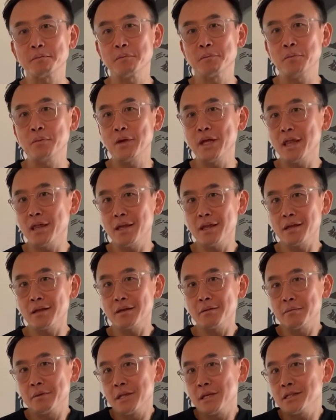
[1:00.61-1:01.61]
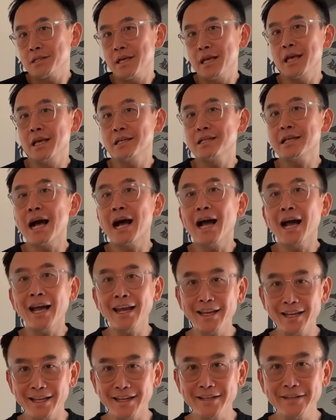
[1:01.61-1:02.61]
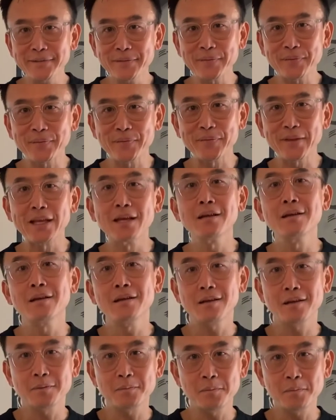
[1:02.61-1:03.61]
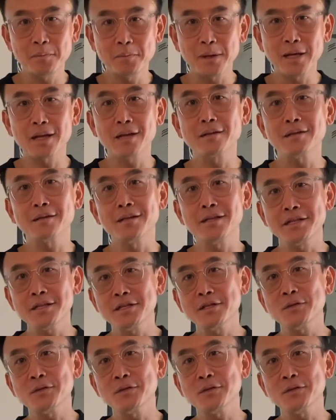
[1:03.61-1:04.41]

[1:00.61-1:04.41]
we think they say he's hiding but so this is